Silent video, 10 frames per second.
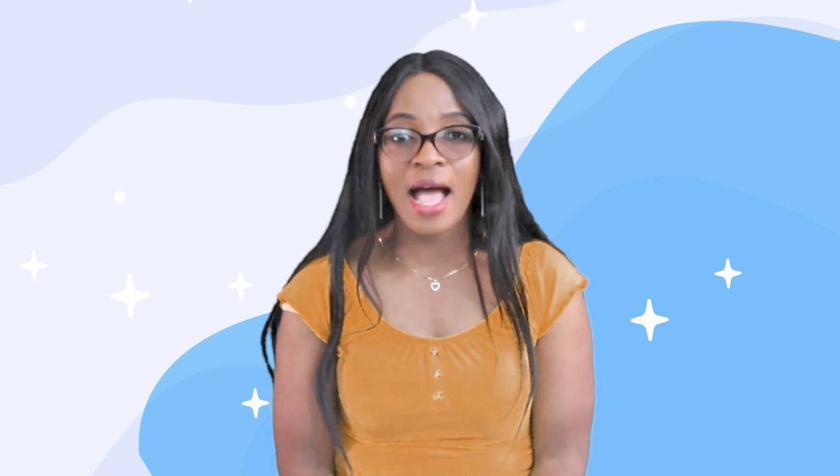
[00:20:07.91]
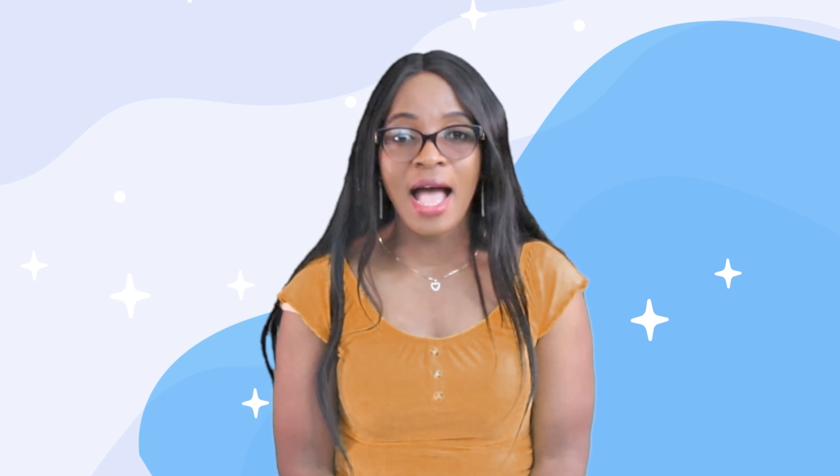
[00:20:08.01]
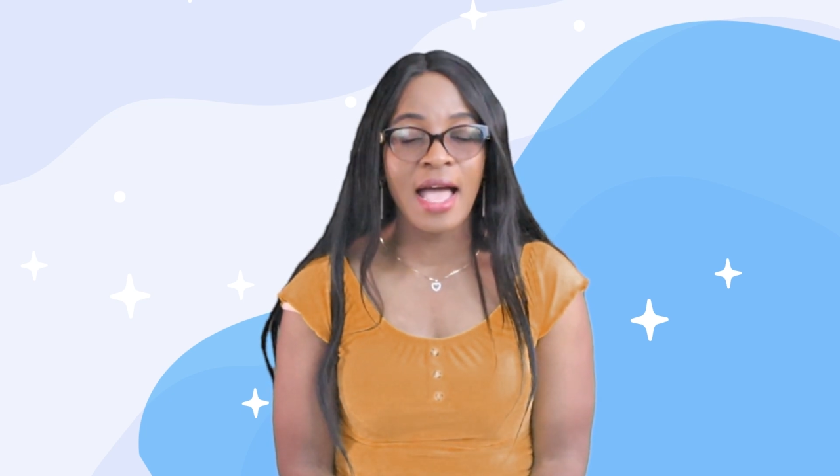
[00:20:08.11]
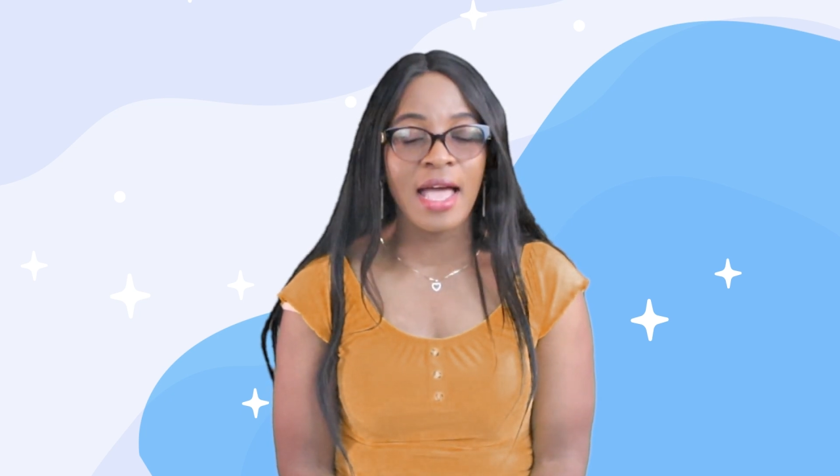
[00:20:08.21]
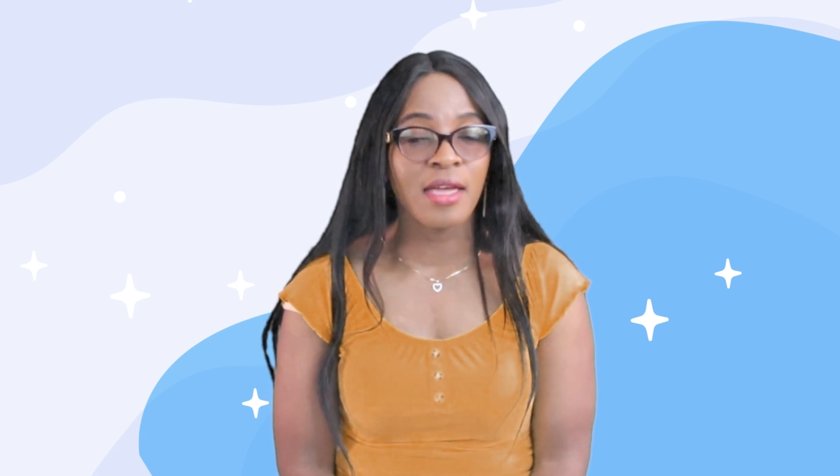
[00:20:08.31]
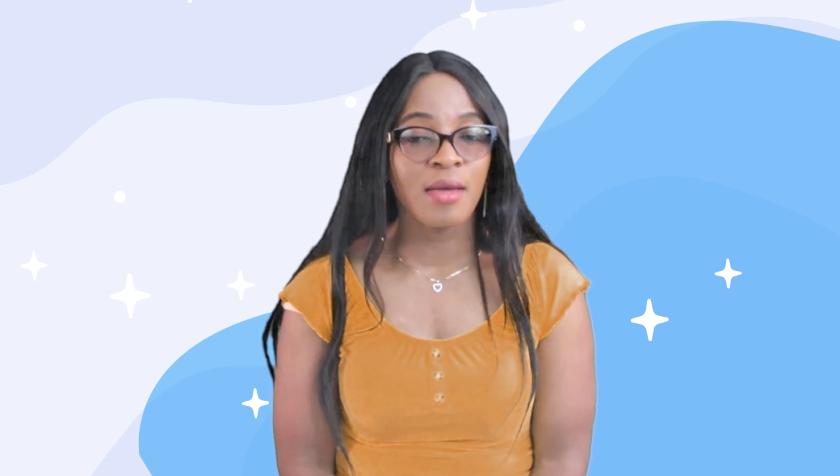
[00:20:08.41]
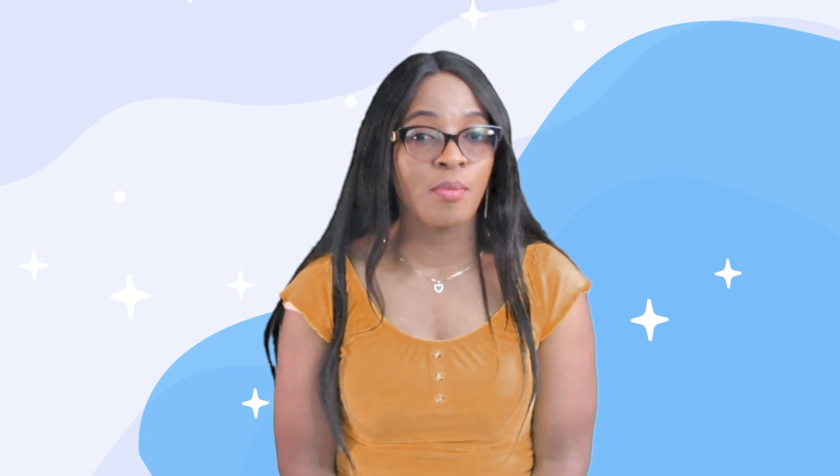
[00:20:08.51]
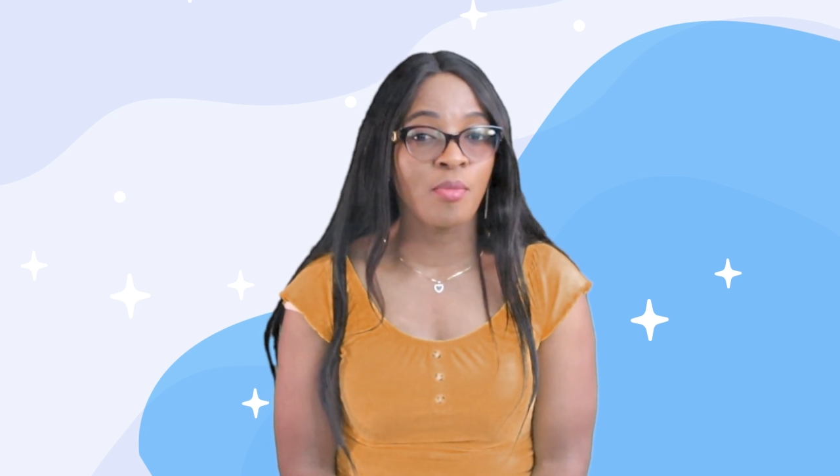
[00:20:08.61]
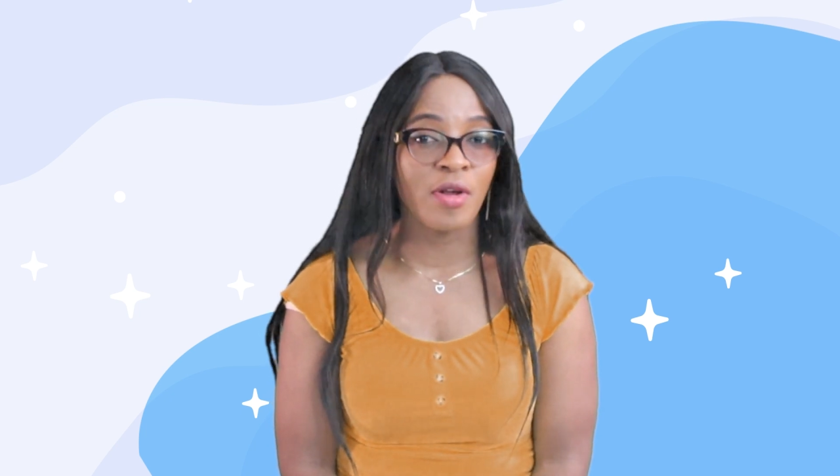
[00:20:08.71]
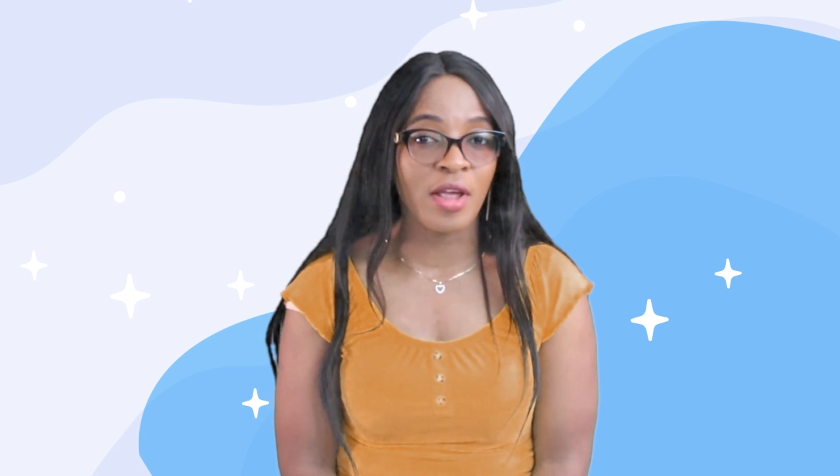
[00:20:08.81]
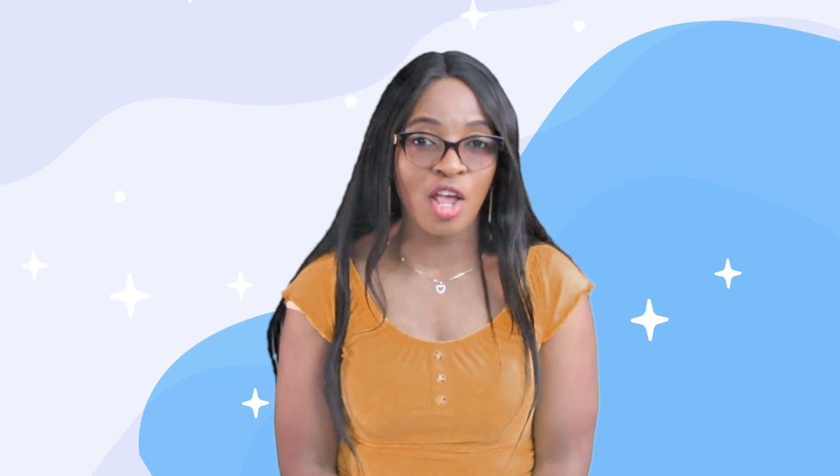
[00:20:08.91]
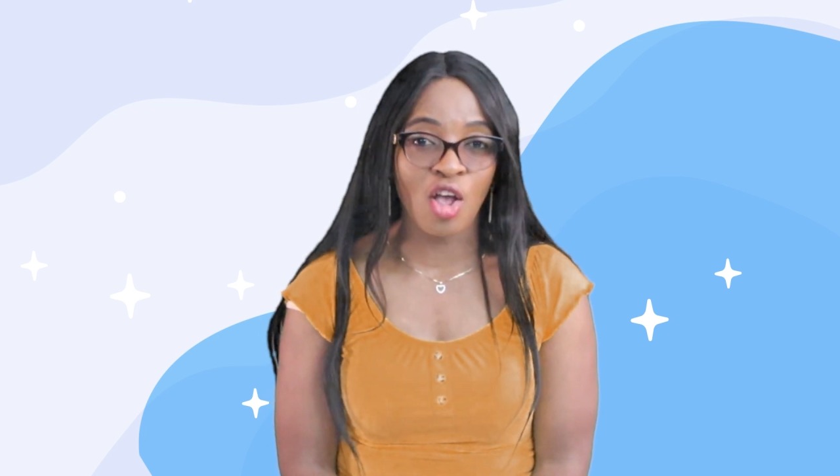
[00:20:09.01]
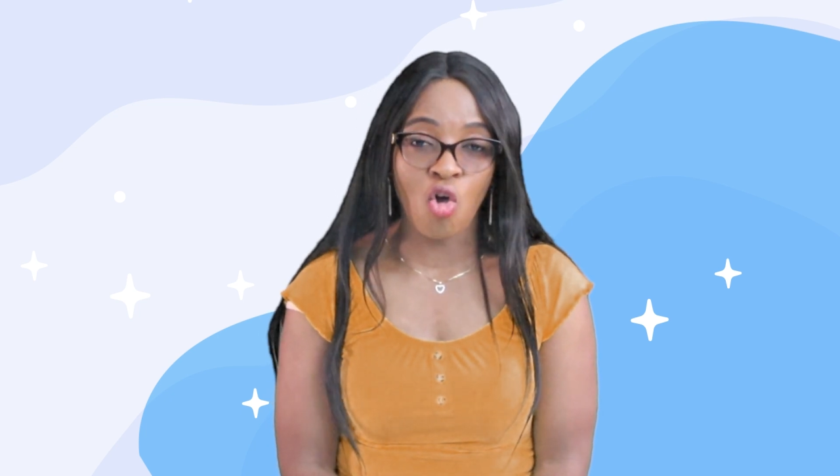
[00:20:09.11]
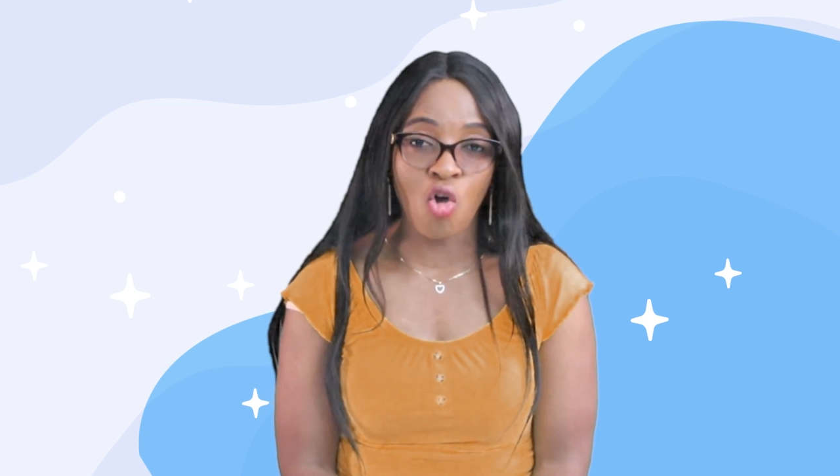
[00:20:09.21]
I pray